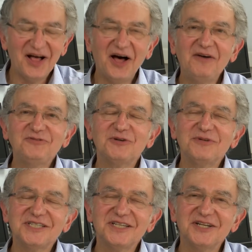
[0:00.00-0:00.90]
After
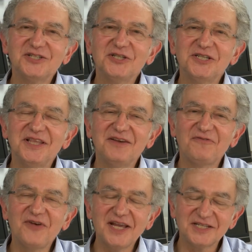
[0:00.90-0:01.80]
research into the
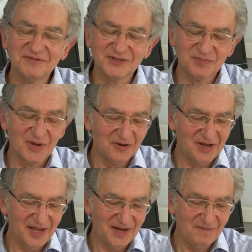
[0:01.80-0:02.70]
effects of
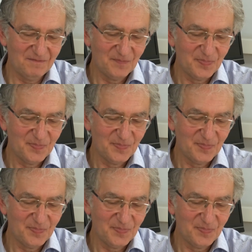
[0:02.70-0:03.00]
smoking,